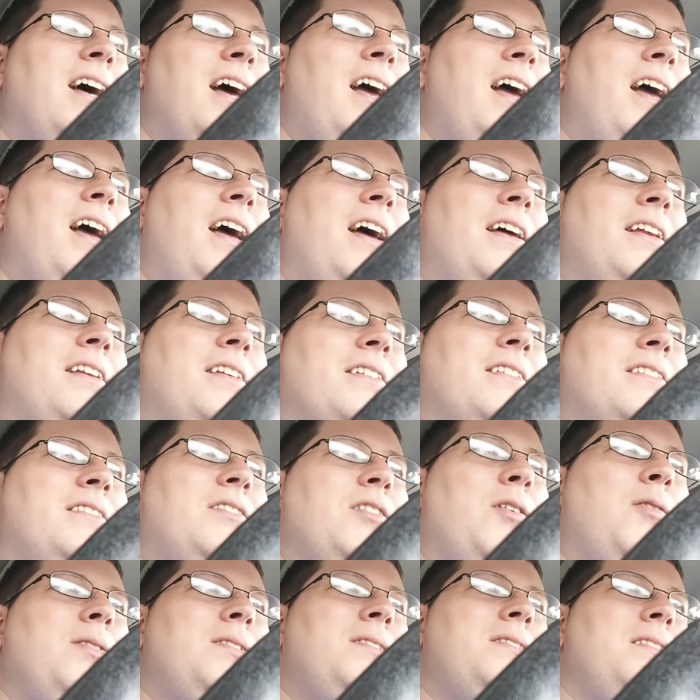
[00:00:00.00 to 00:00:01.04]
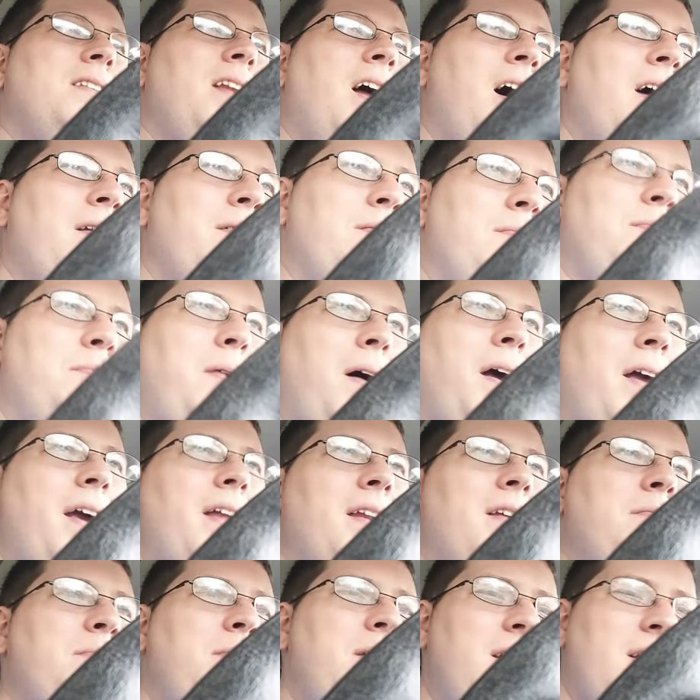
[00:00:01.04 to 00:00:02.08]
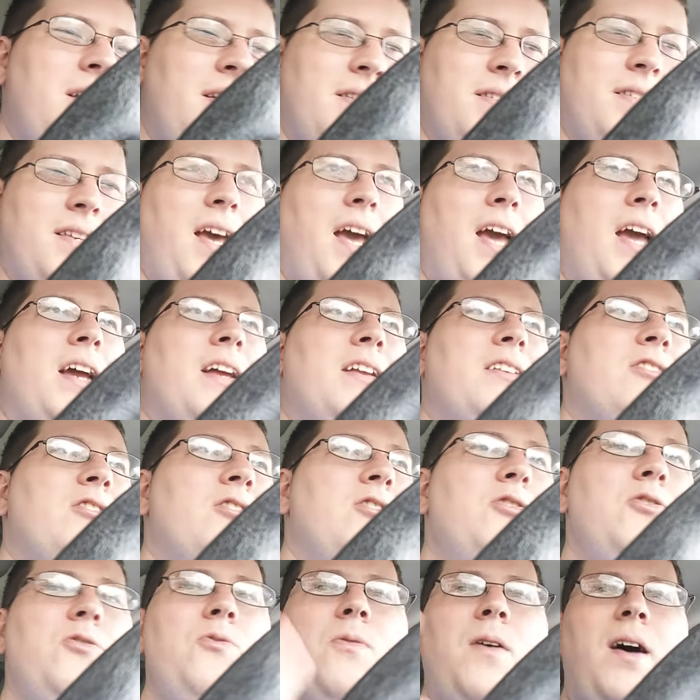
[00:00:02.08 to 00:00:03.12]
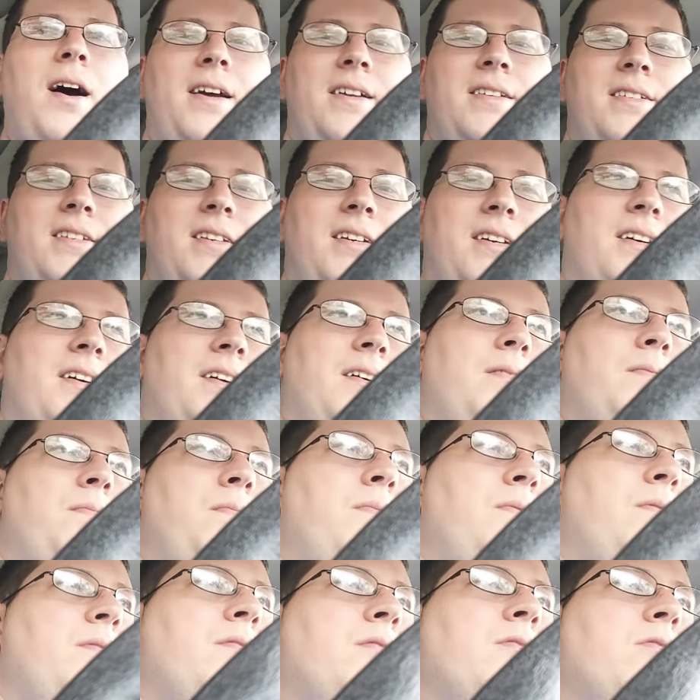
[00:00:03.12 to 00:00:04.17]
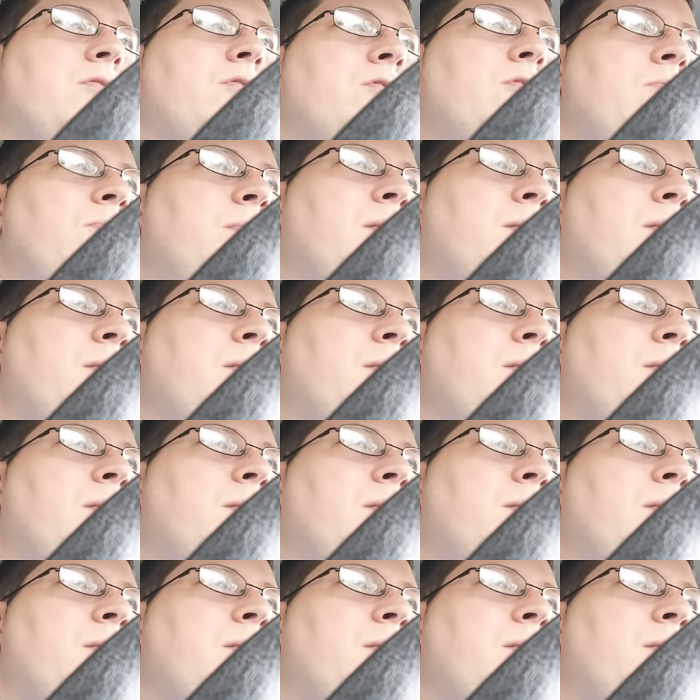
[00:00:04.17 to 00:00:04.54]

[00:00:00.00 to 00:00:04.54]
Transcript: And so it's not by any means a new idea to